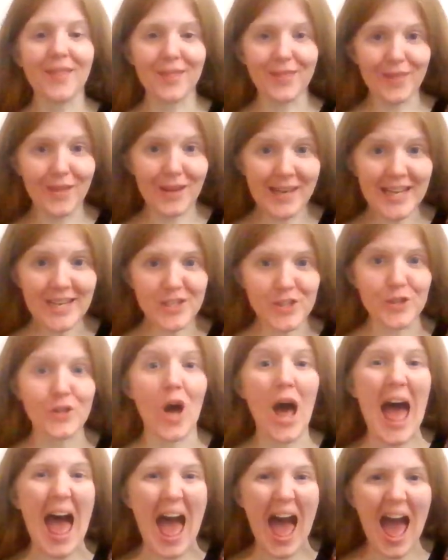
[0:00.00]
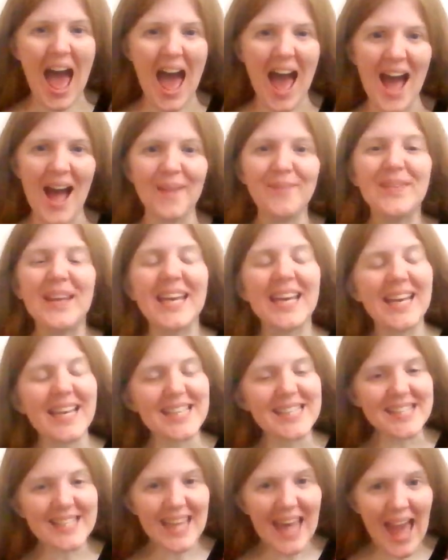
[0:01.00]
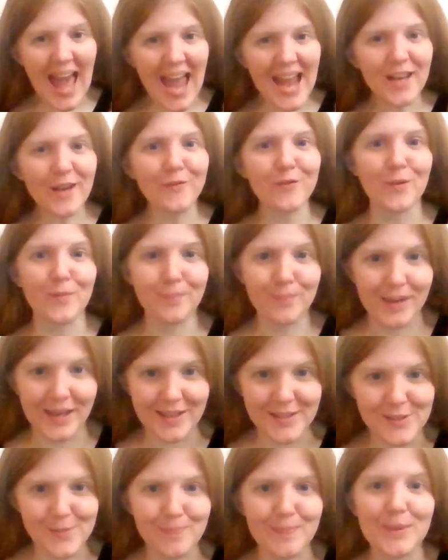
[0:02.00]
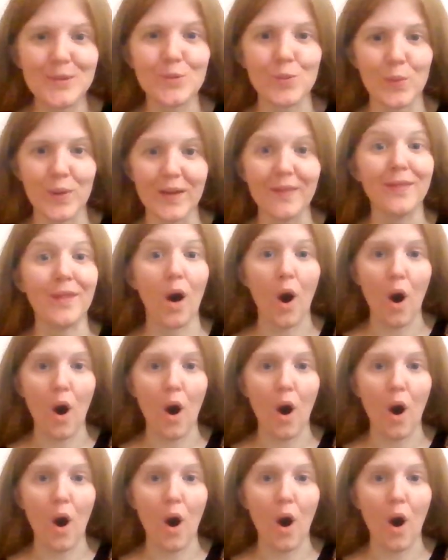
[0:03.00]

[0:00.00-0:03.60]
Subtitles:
The letter A is kind of a mix between the